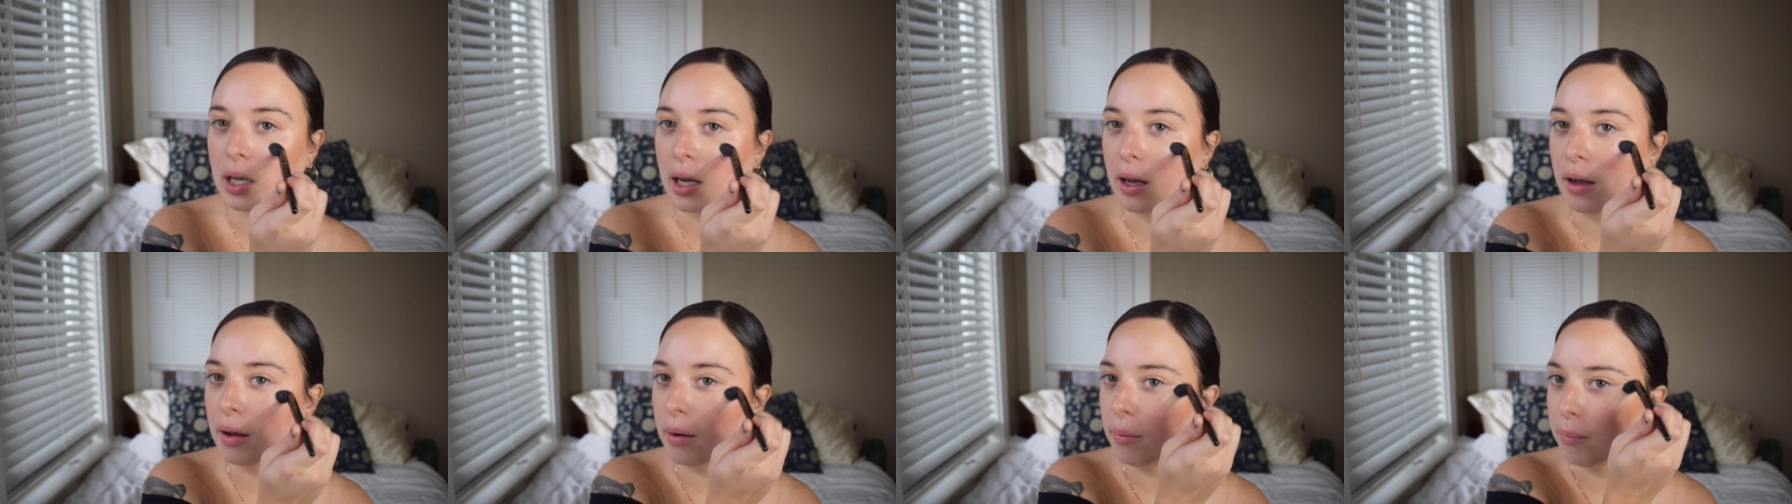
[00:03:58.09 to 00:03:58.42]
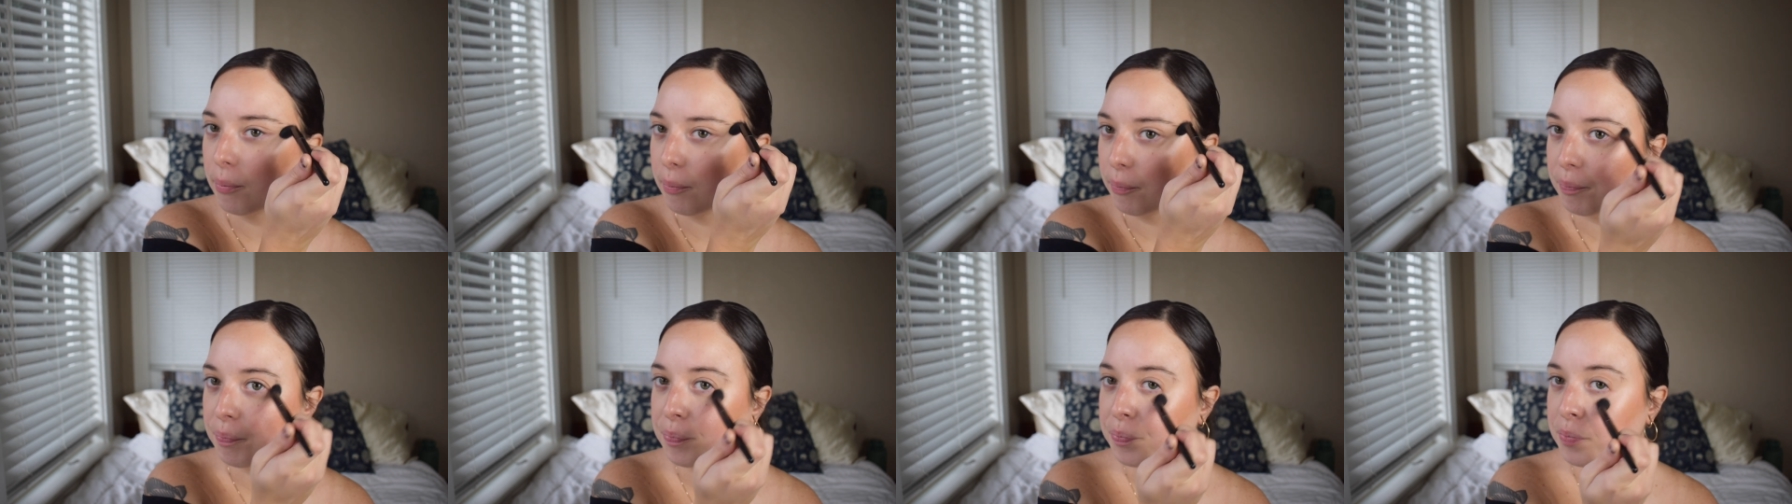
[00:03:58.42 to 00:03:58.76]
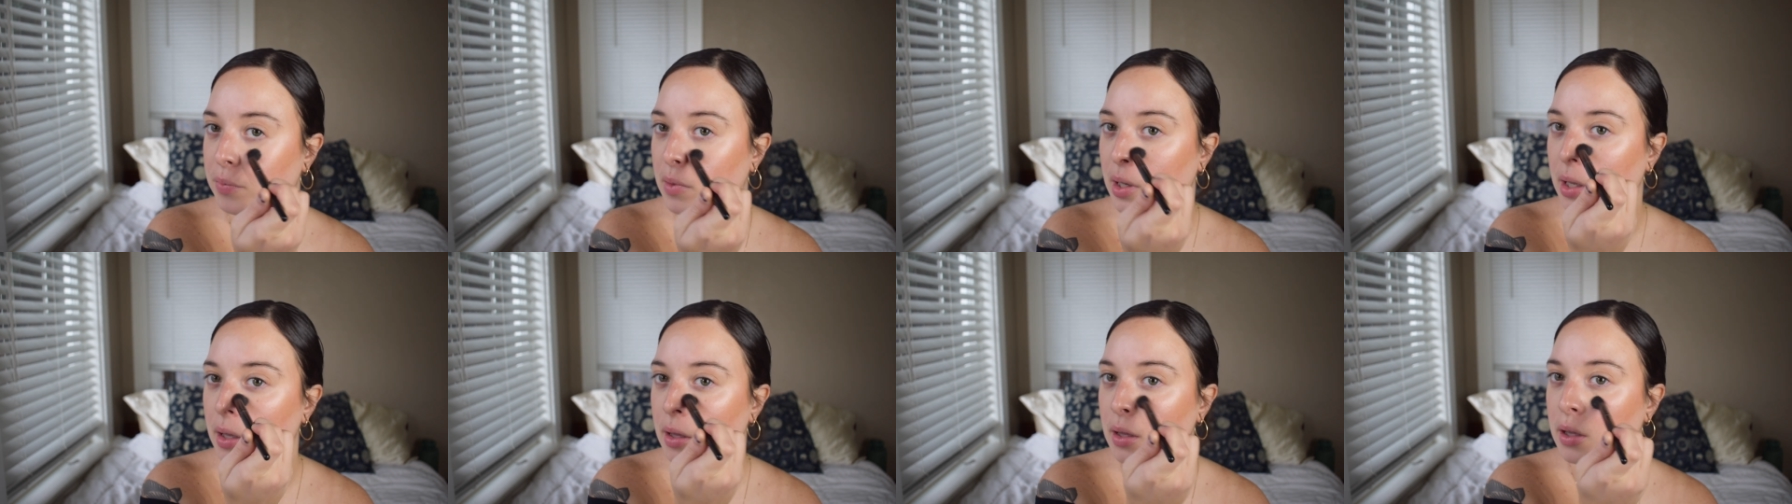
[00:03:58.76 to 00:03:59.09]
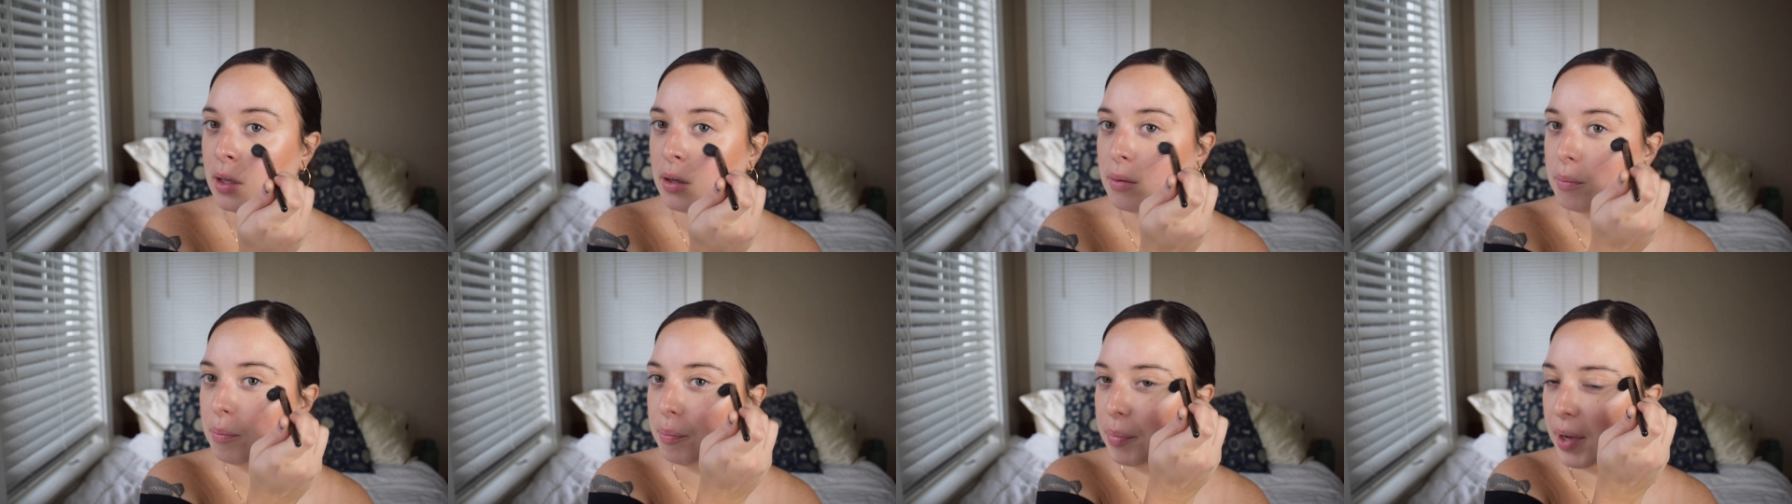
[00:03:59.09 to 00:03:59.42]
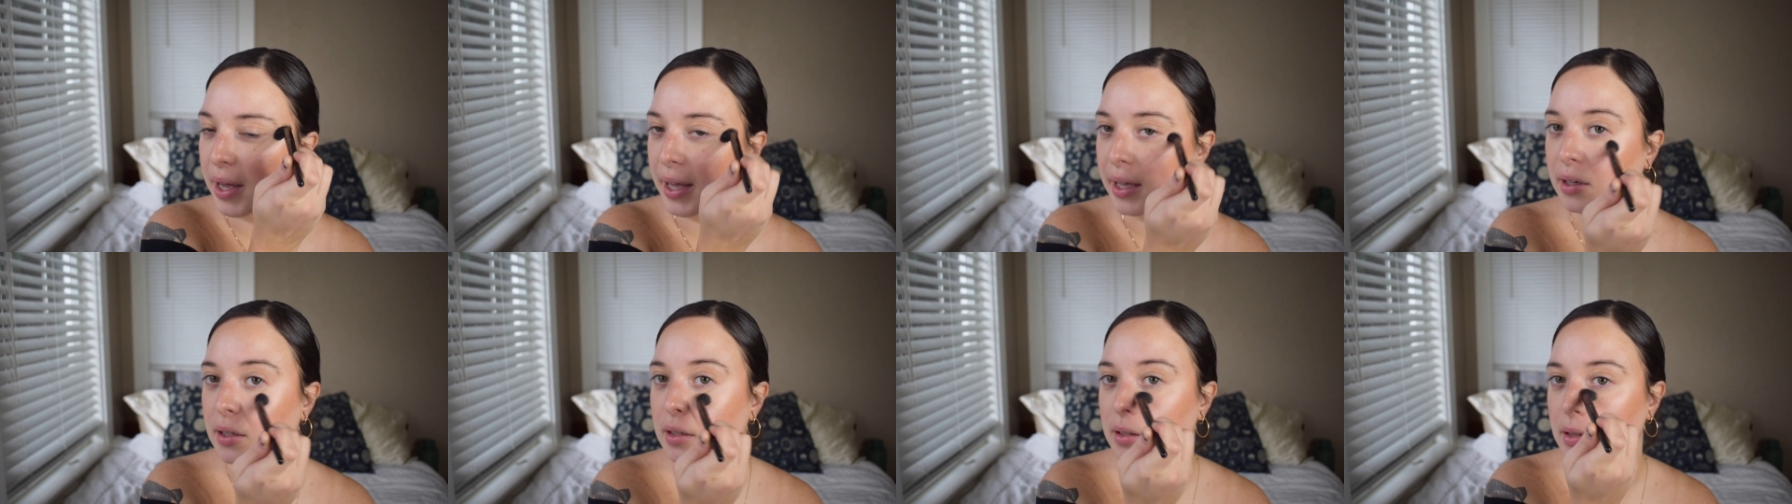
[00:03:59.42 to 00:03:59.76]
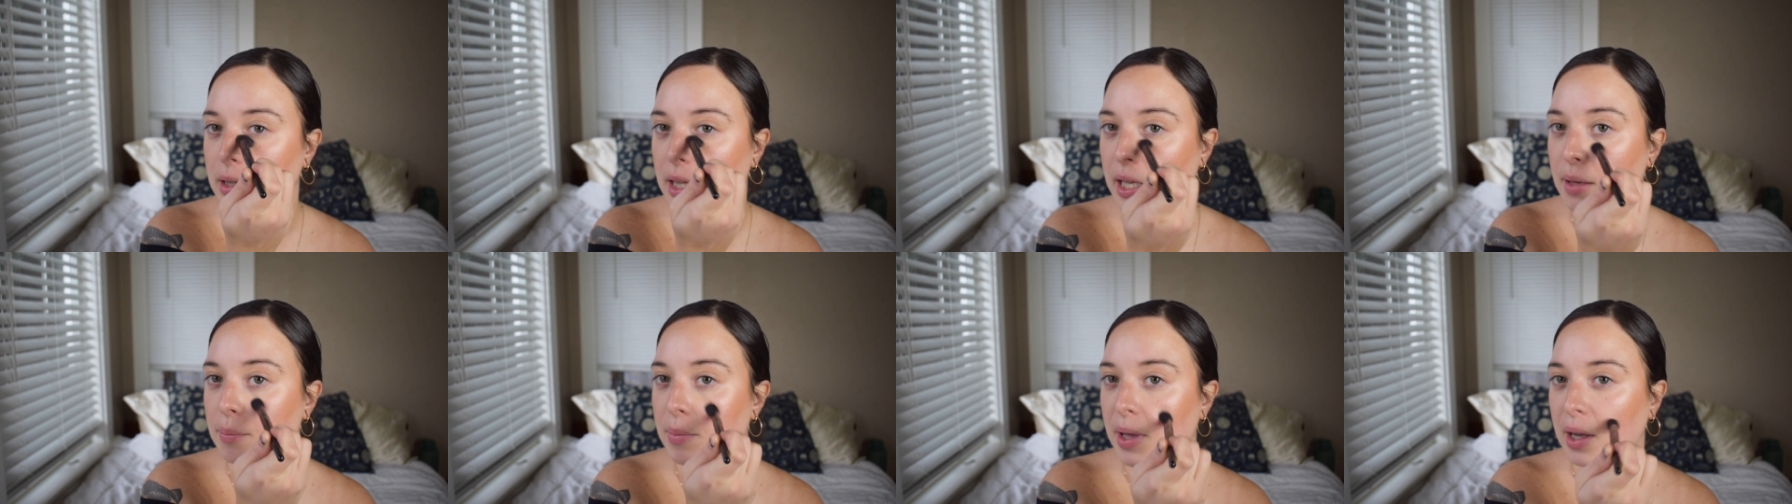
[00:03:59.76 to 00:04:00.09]
Um, but
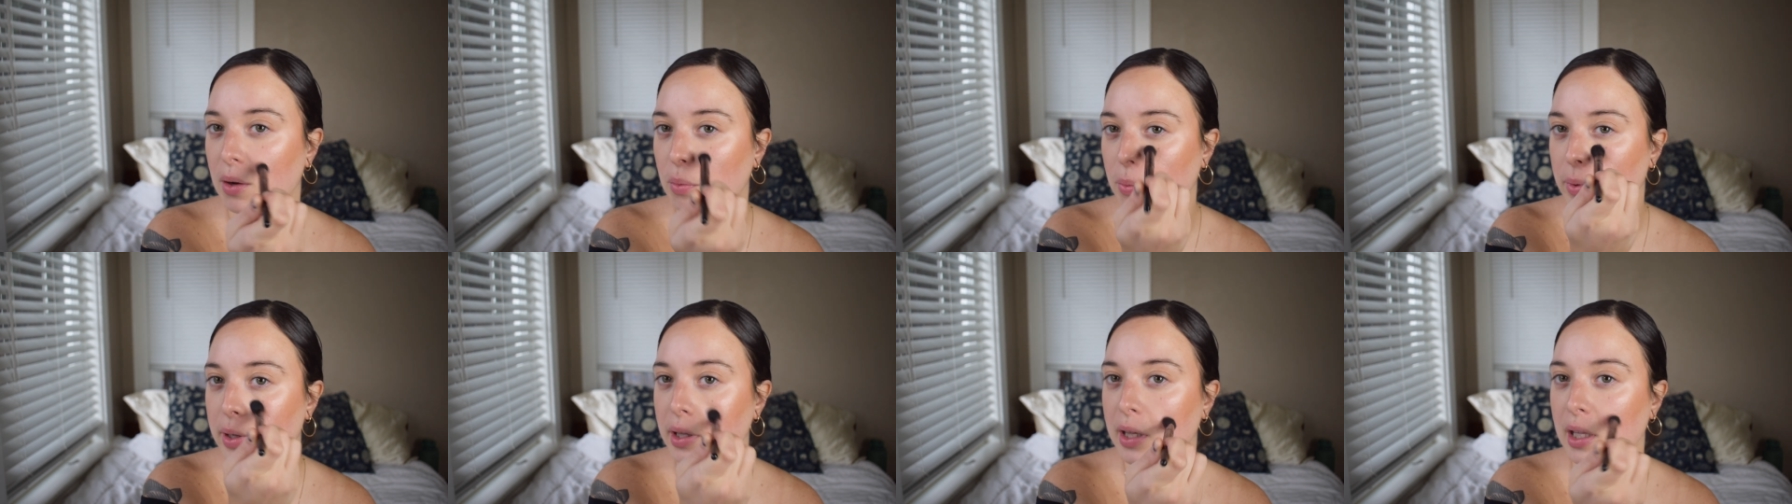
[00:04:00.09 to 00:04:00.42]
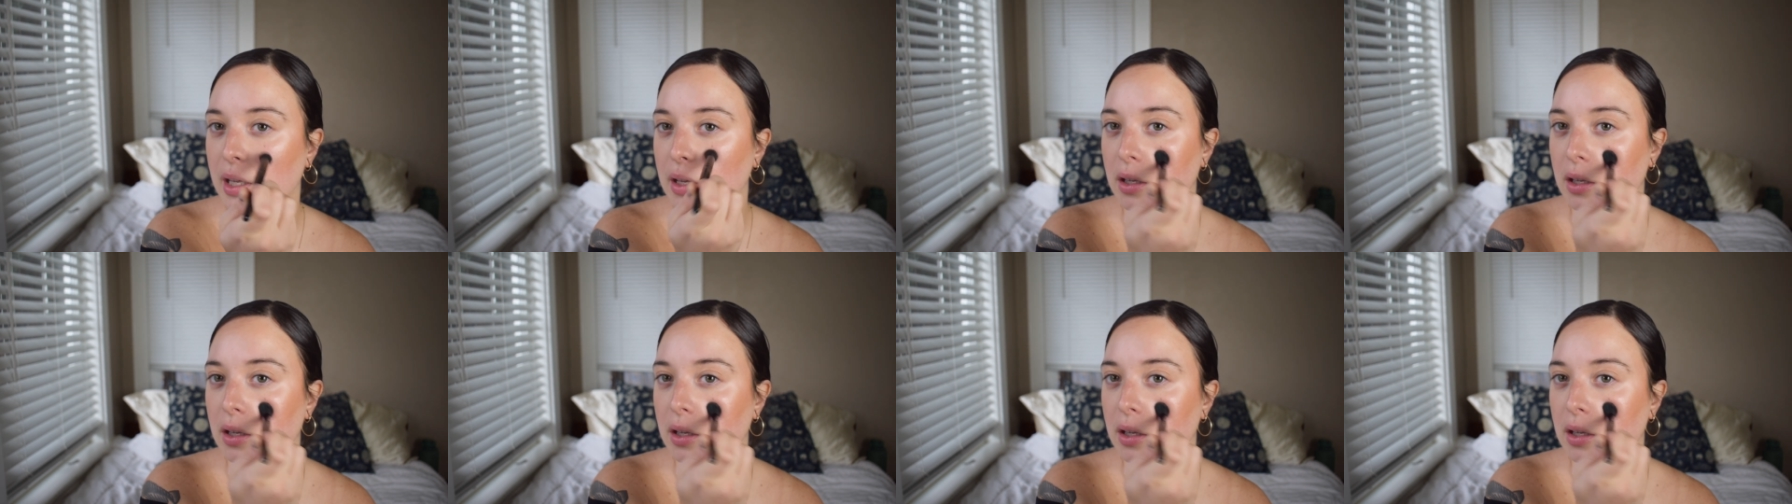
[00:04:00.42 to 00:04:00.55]
they make really